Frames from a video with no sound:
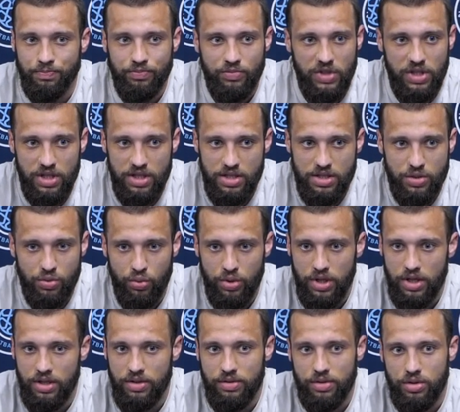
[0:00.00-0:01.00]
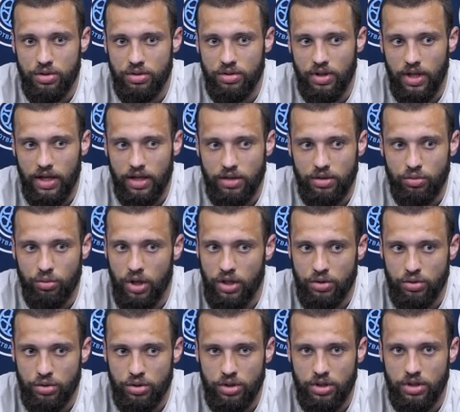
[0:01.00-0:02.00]
This win, like what
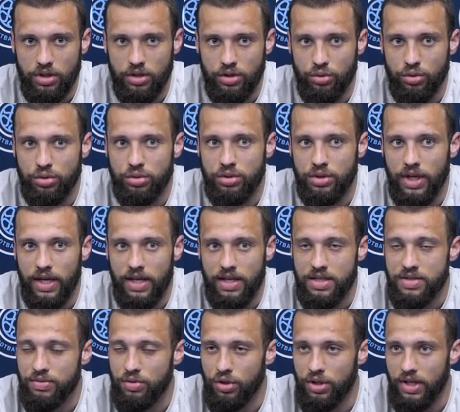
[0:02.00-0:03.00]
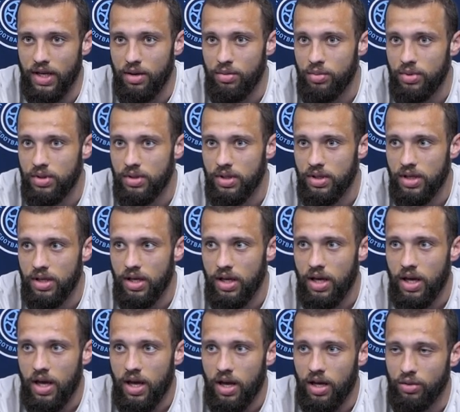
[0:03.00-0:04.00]
we do today, it's for them.
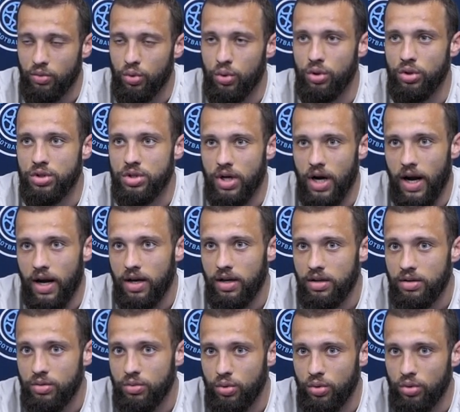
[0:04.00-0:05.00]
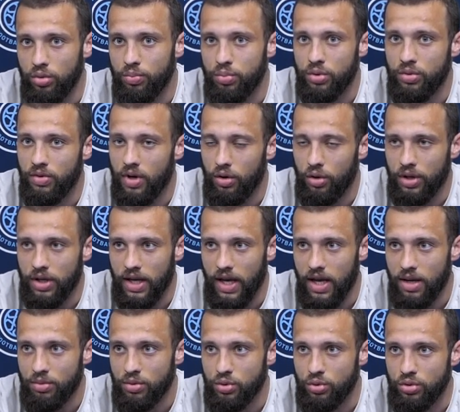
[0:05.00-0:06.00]
And we will try, we will improve our
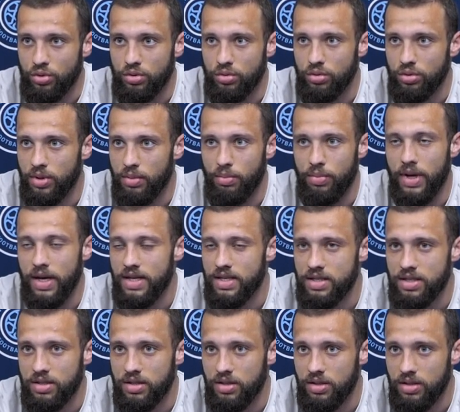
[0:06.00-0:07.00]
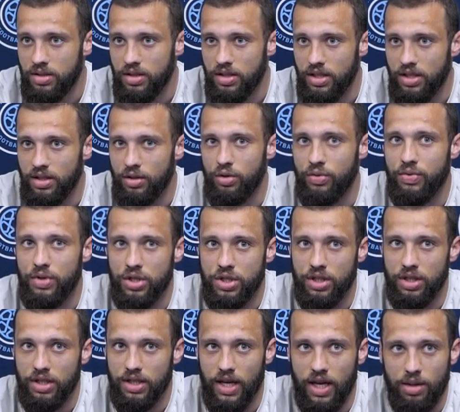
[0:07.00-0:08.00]
game to do the best in the
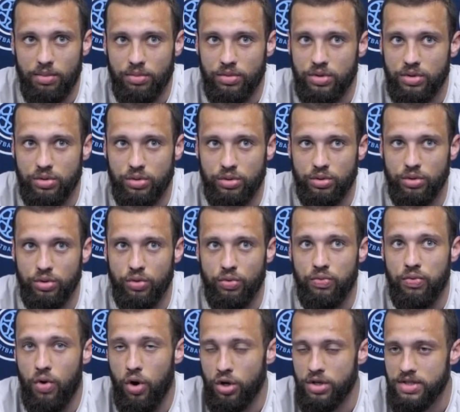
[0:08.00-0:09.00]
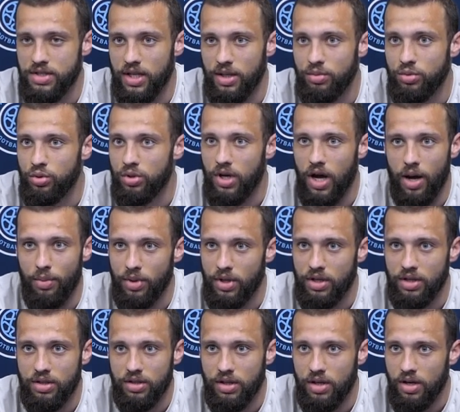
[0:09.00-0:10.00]
official game to force them to
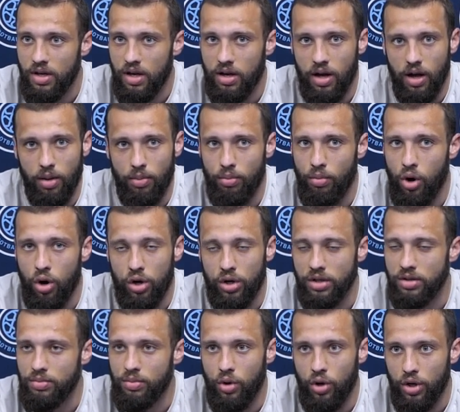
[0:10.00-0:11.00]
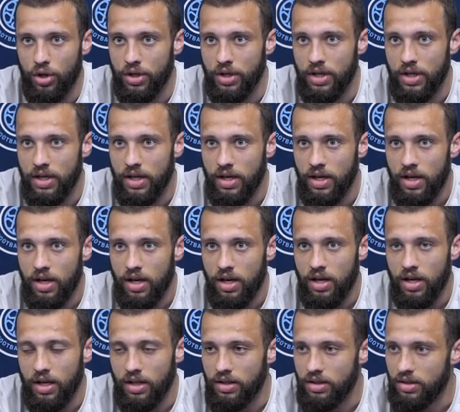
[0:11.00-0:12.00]
coming more and more.
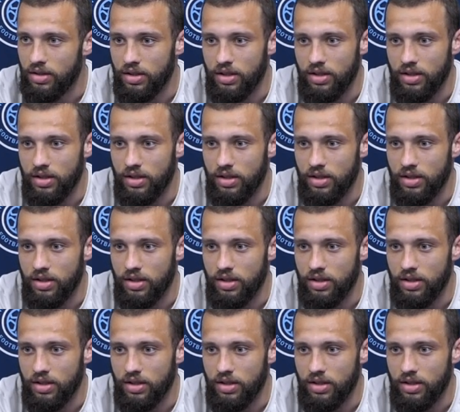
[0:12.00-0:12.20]
And